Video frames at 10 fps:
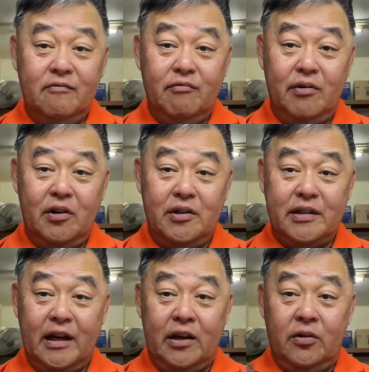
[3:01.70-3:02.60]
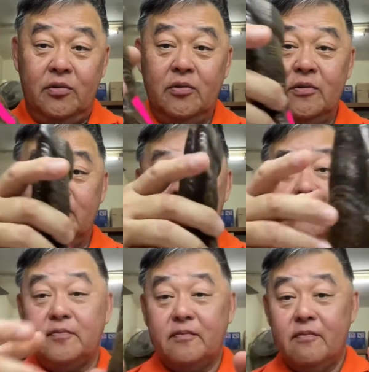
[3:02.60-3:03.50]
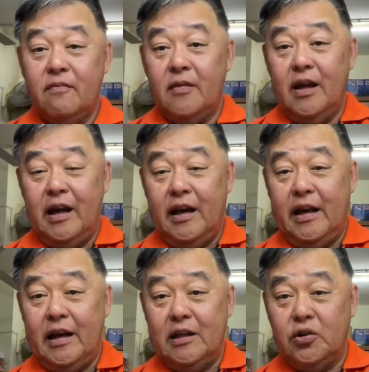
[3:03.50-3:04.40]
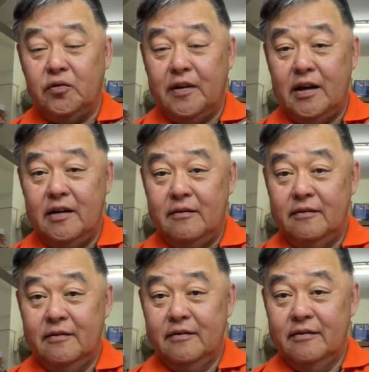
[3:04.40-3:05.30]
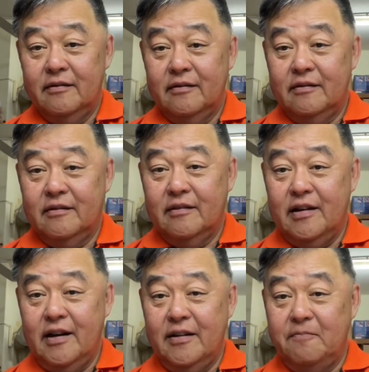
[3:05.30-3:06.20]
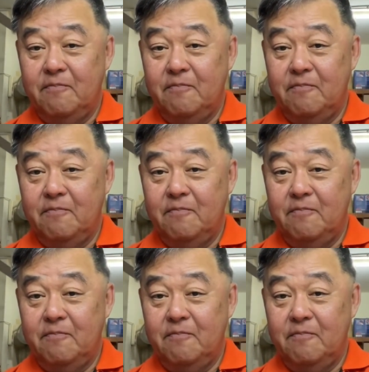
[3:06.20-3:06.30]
We will not send you any other shofar. Yeah,